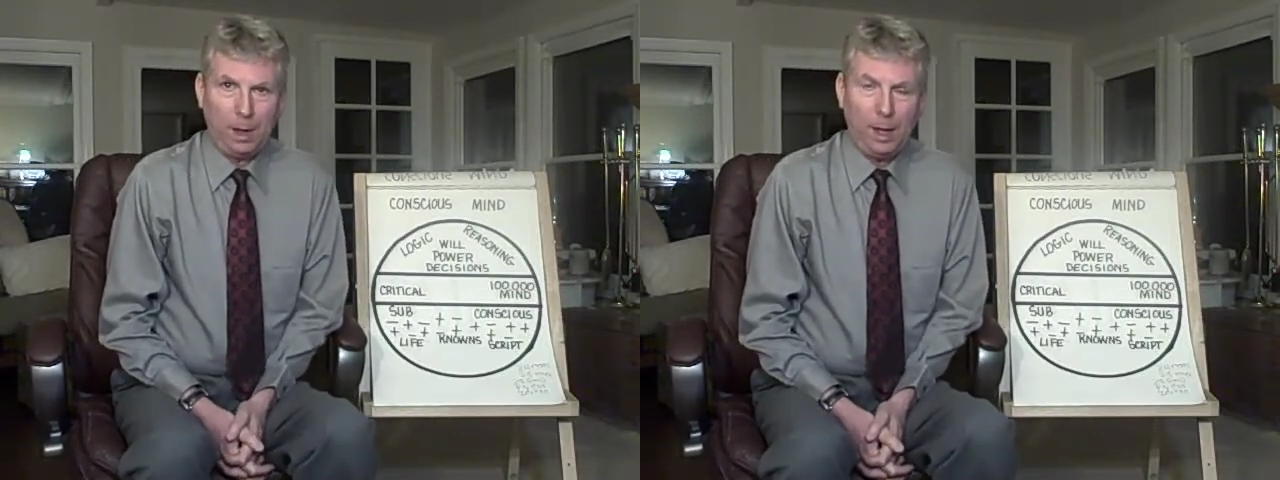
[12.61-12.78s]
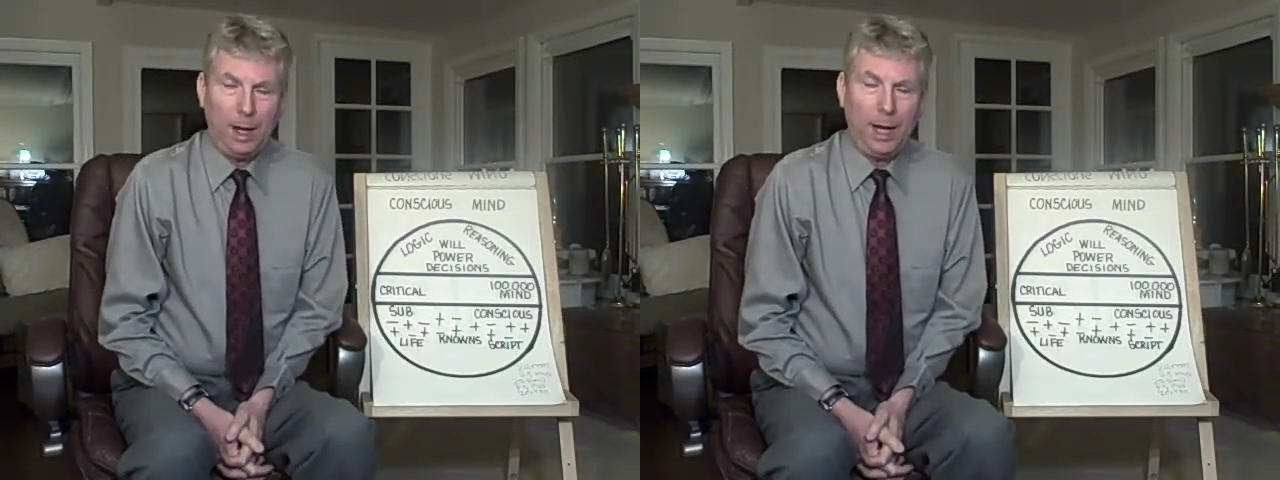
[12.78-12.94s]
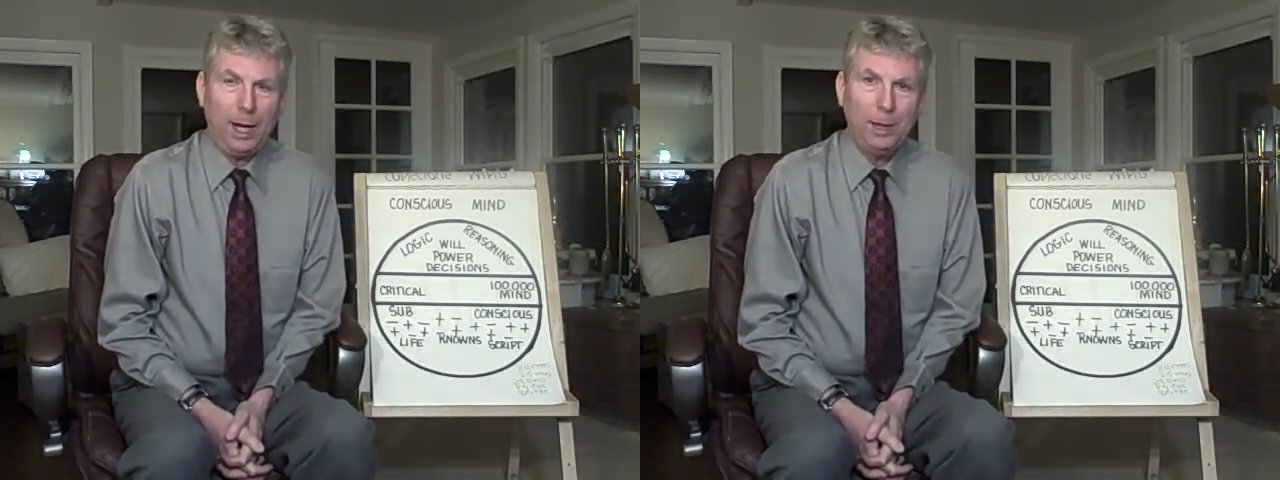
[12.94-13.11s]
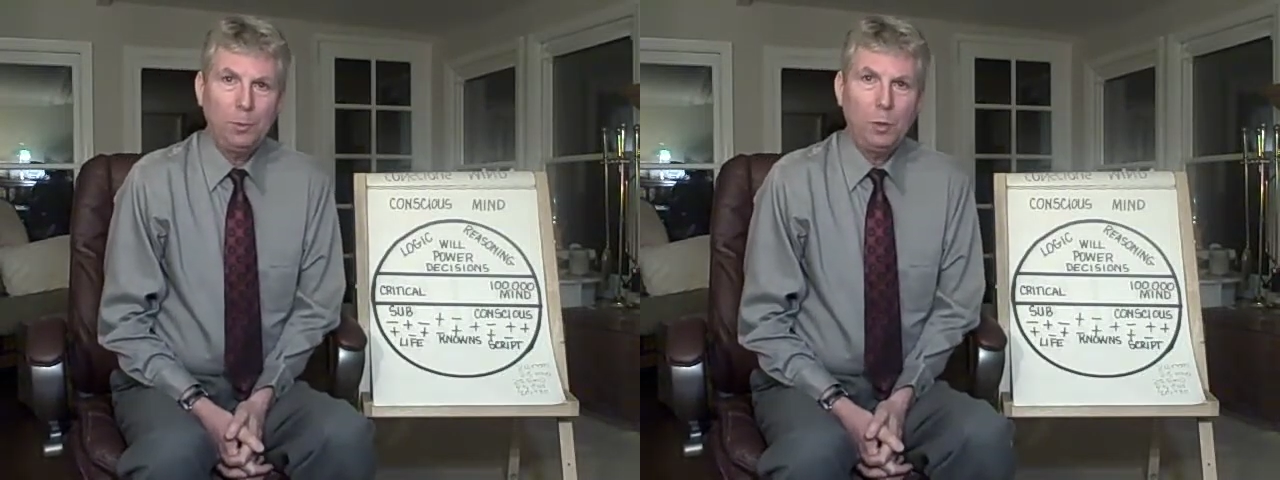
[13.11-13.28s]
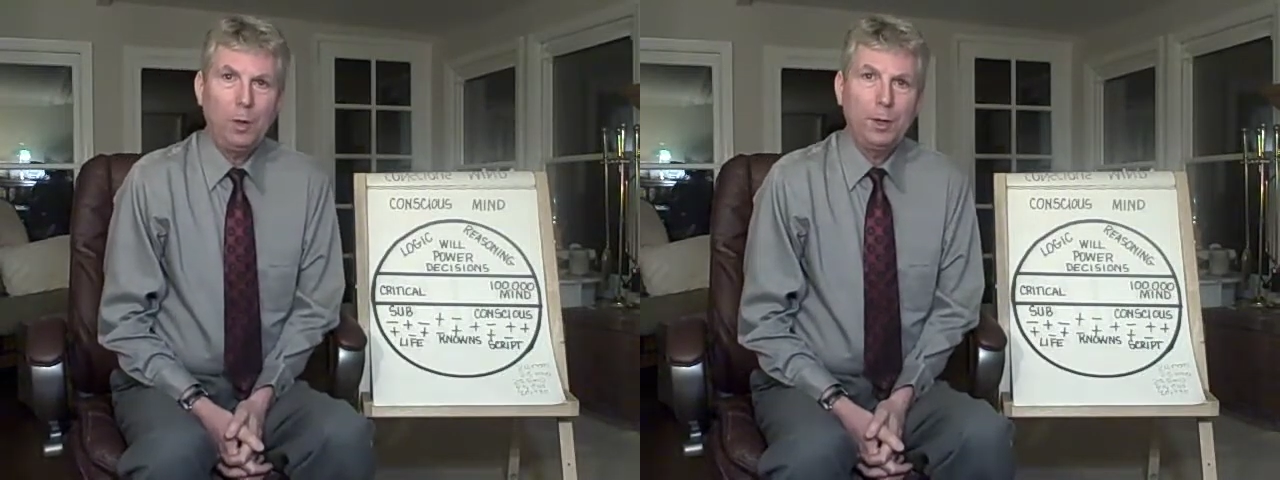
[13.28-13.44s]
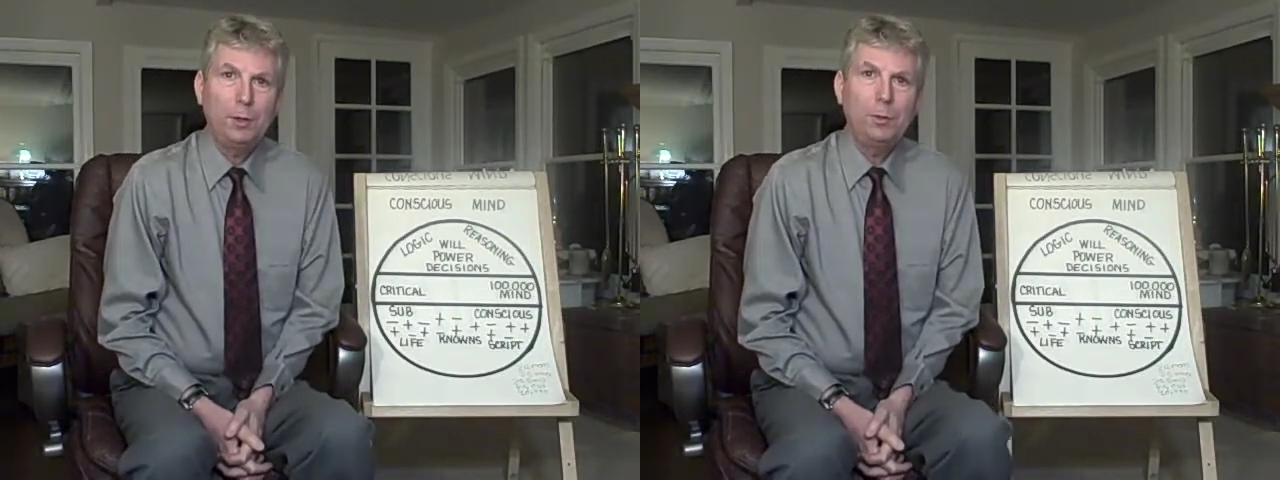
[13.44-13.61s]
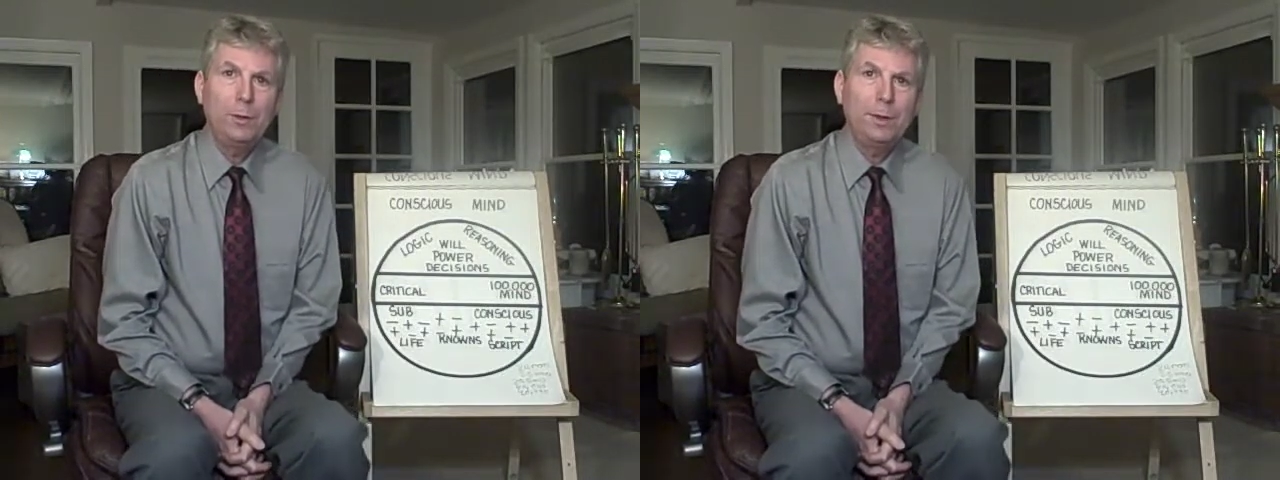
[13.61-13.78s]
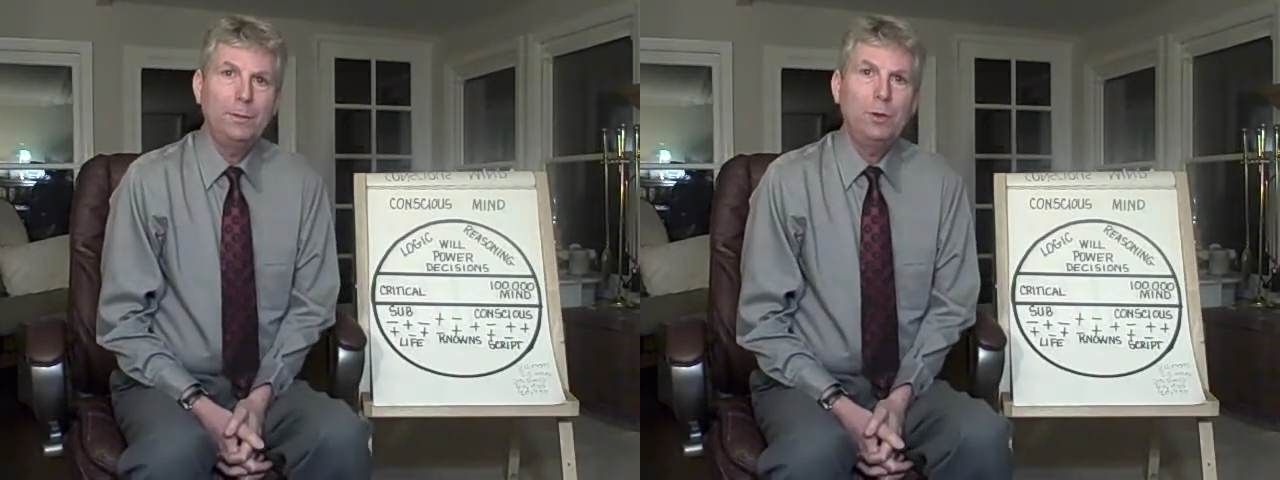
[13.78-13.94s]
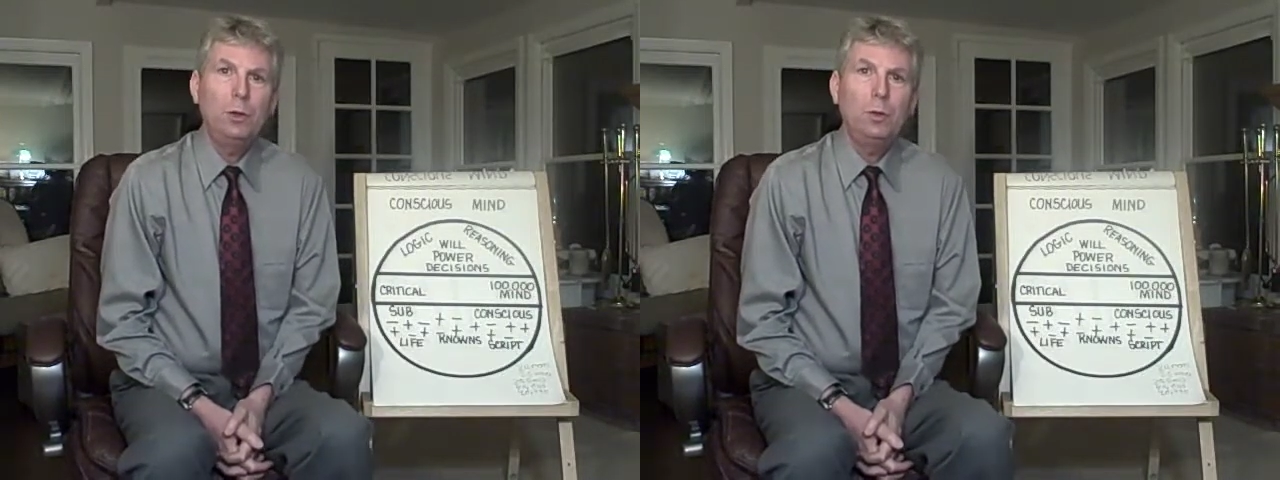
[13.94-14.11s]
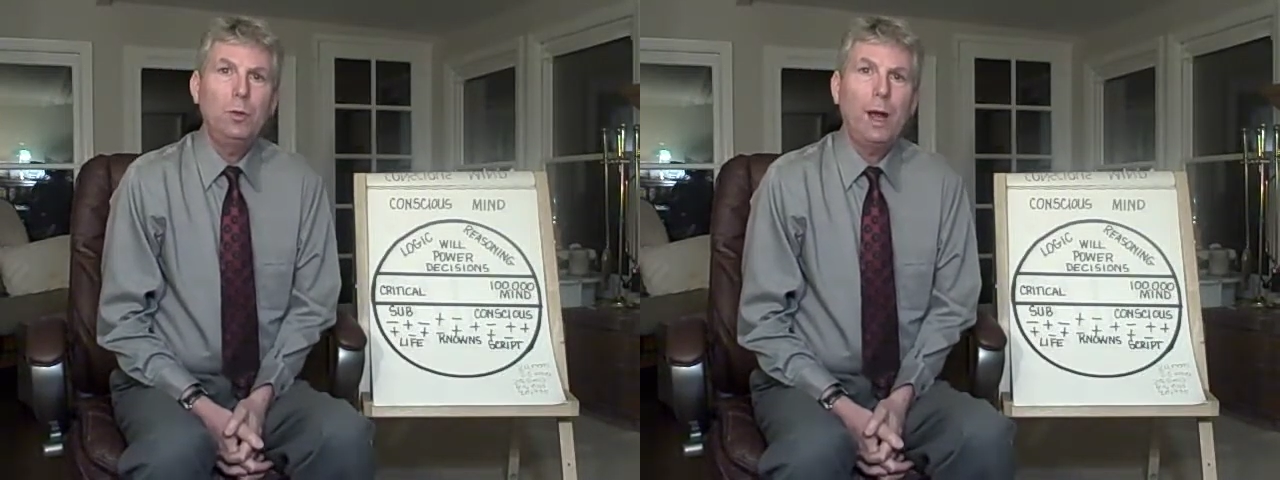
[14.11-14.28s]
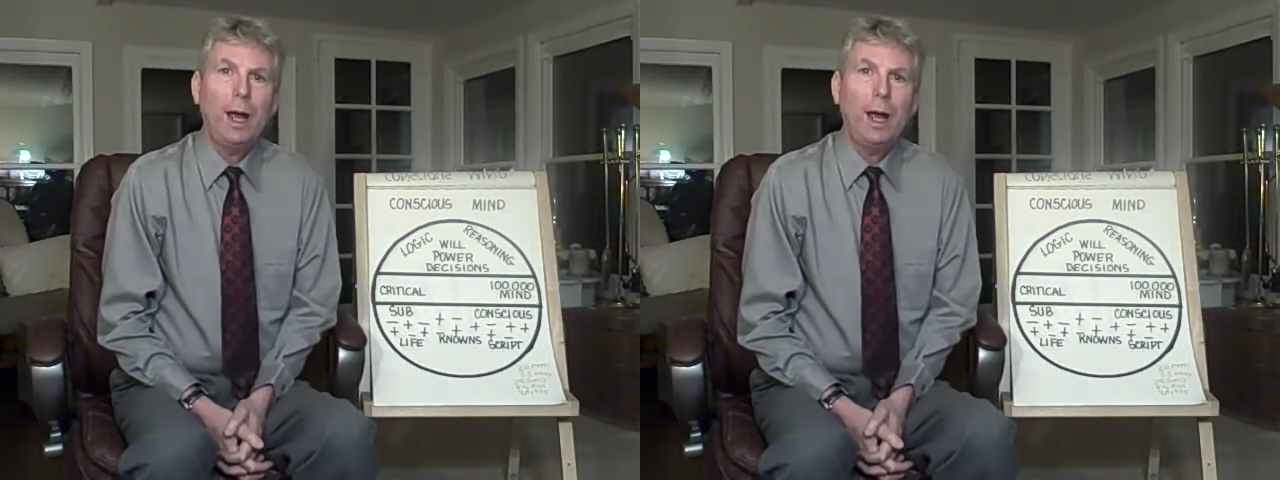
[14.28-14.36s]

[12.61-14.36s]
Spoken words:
I'm going to review